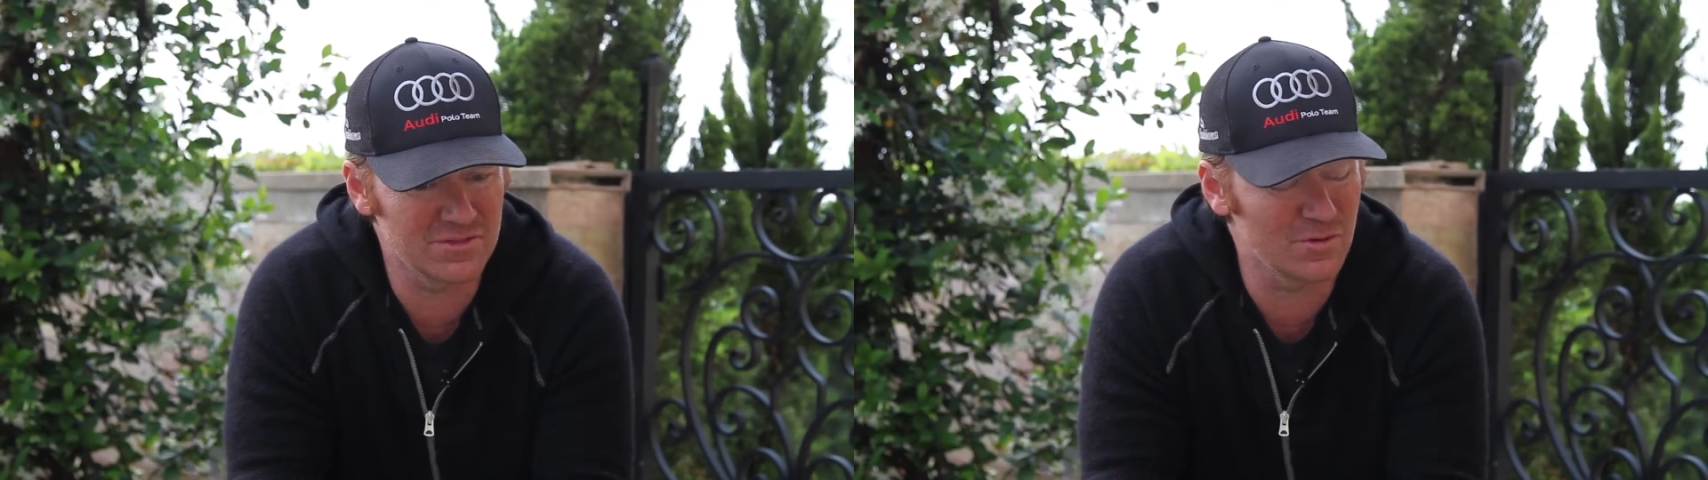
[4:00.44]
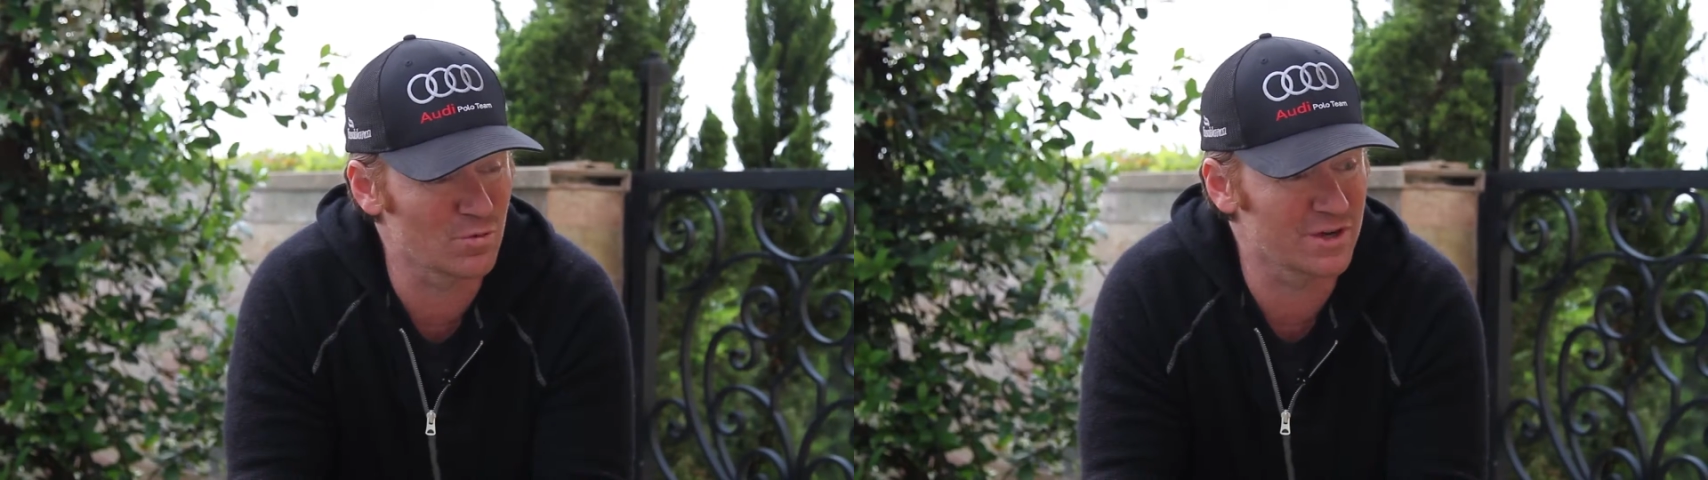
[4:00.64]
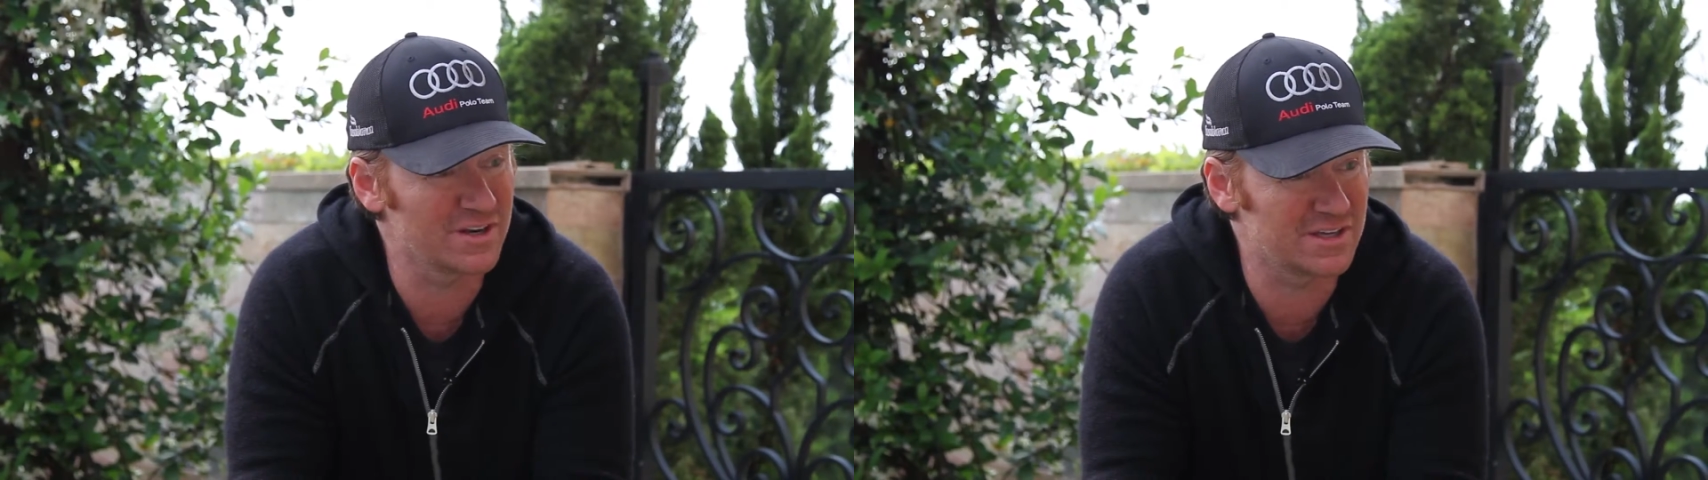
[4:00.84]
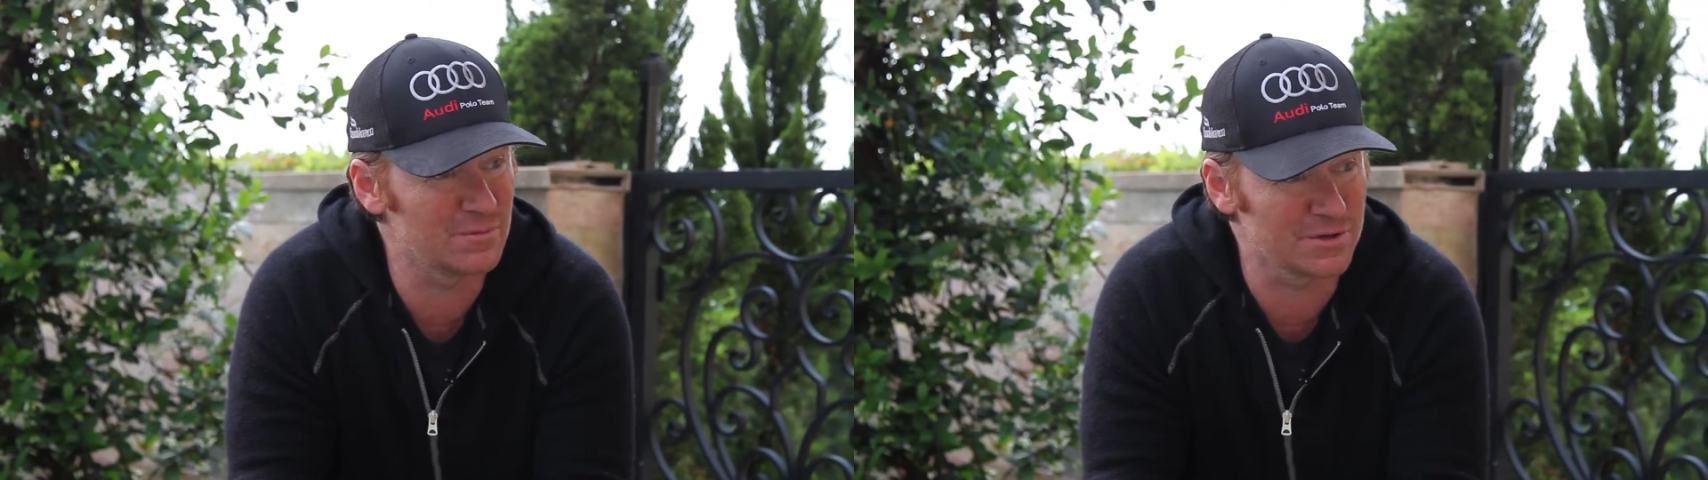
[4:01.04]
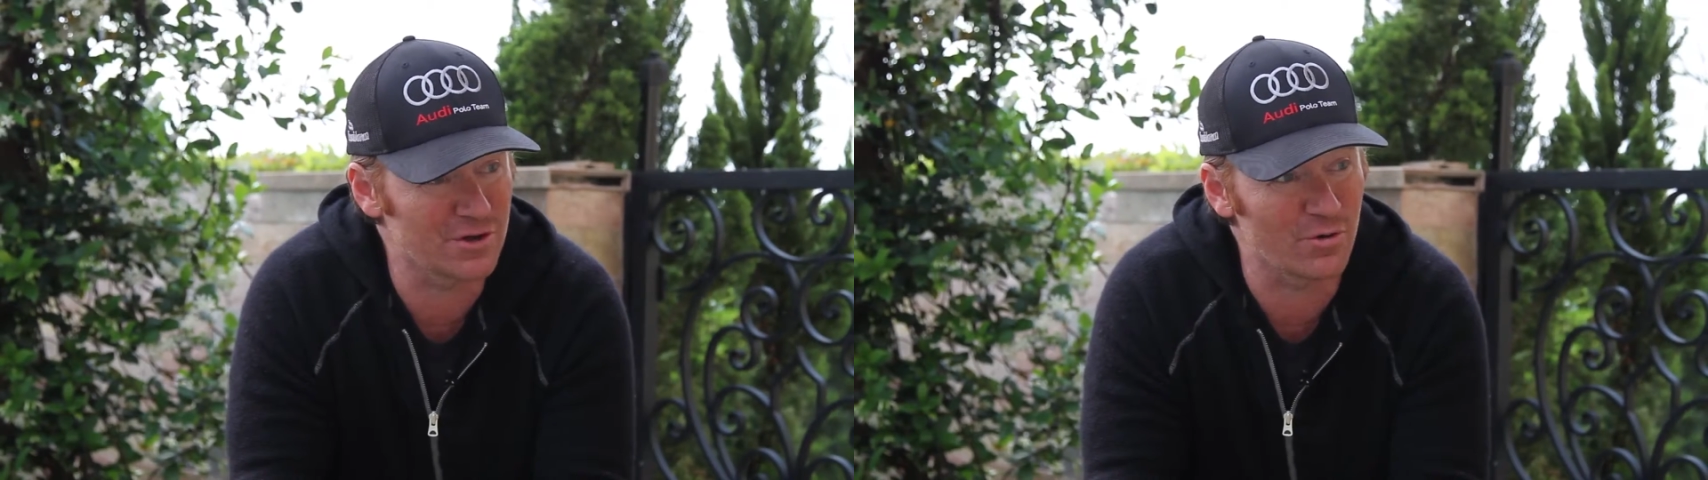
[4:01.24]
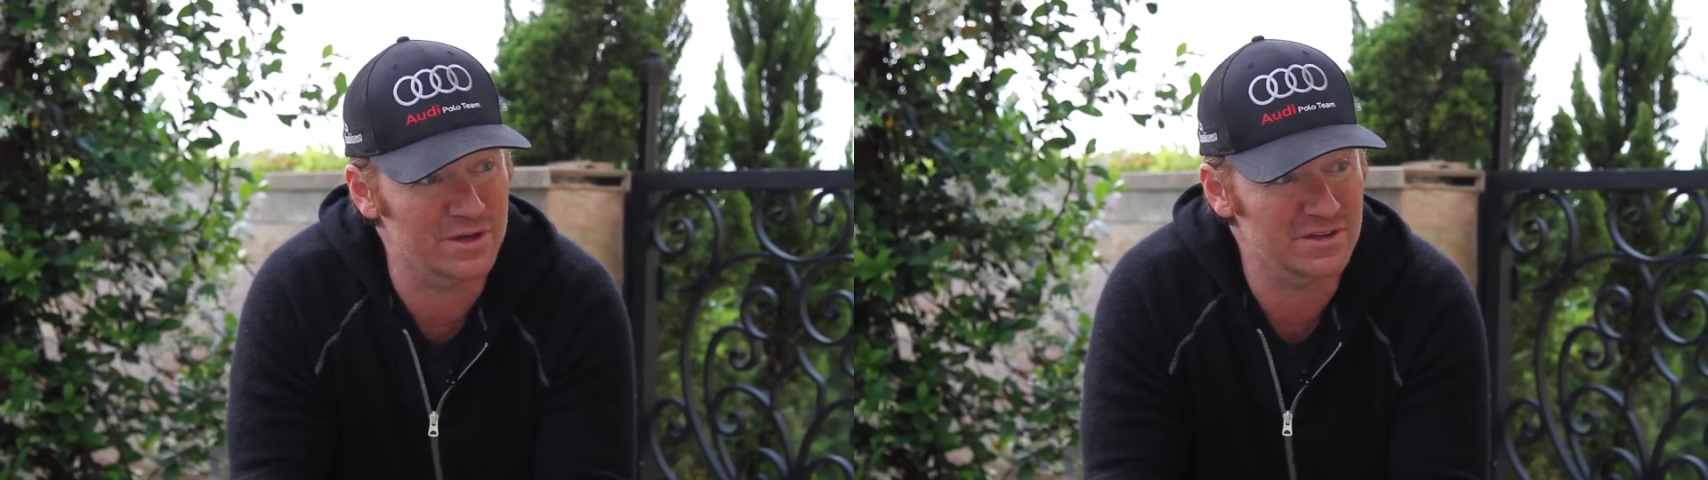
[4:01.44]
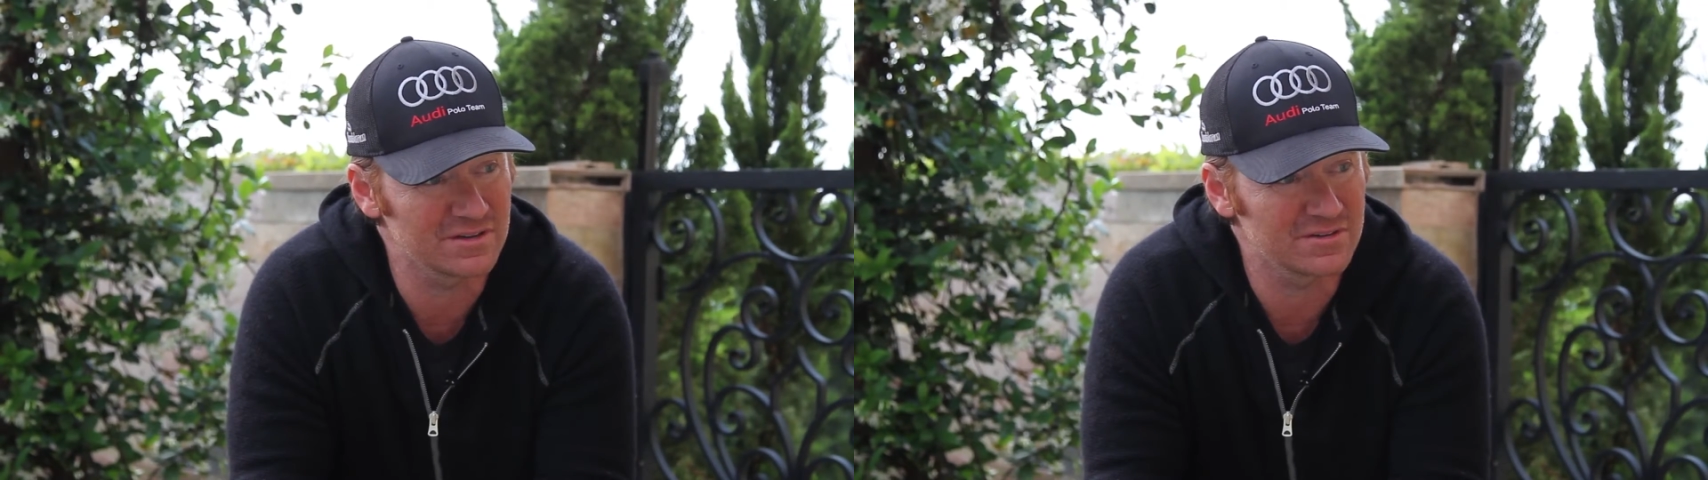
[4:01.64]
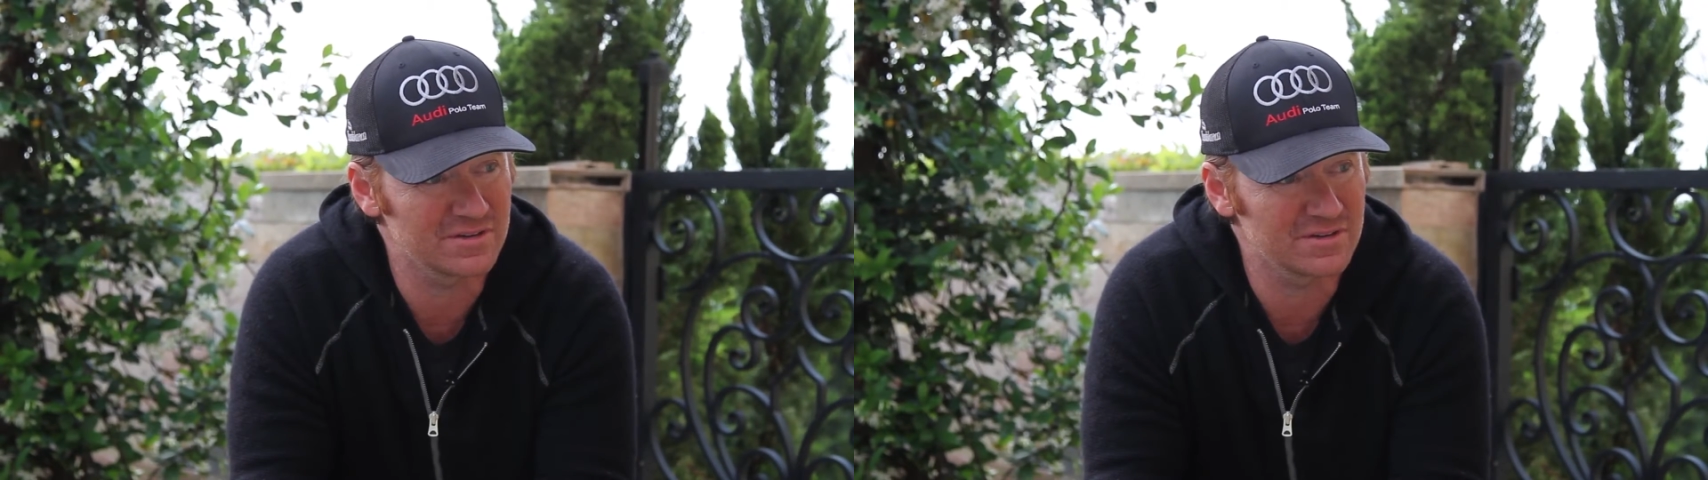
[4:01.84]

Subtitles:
we're going to keep it going